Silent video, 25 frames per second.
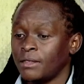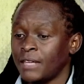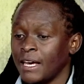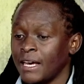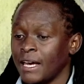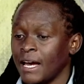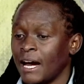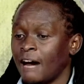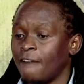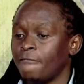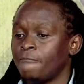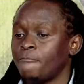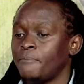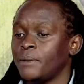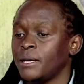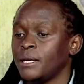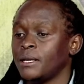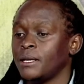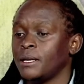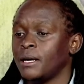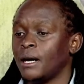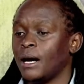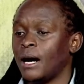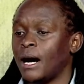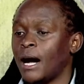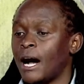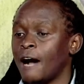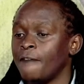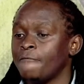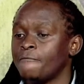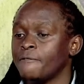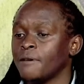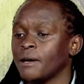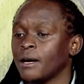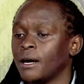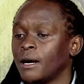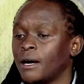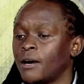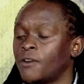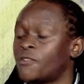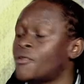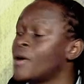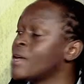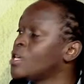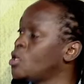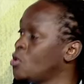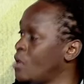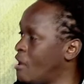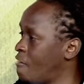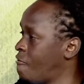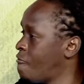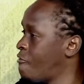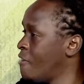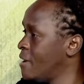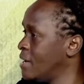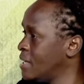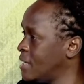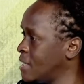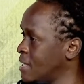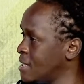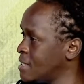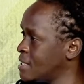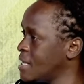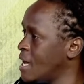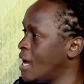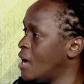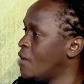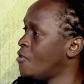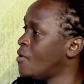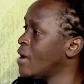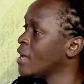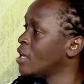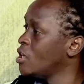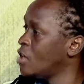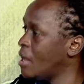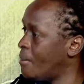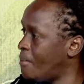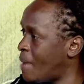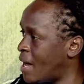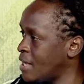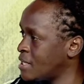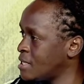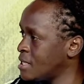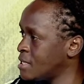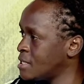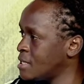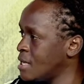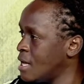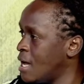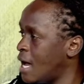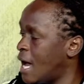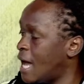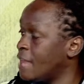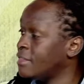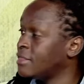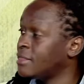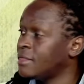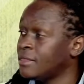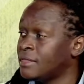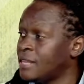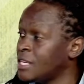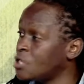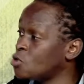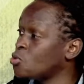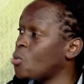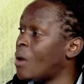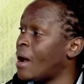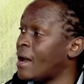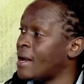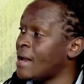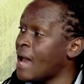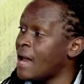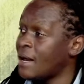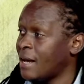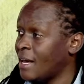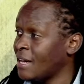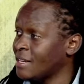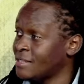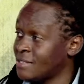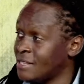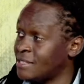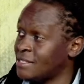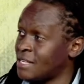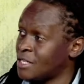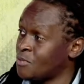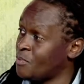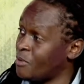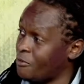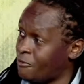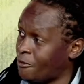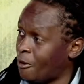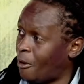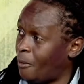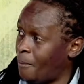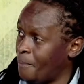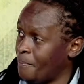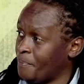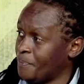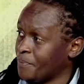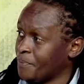they have been uh, having regular friendlies, regular matches. These were non-existent before.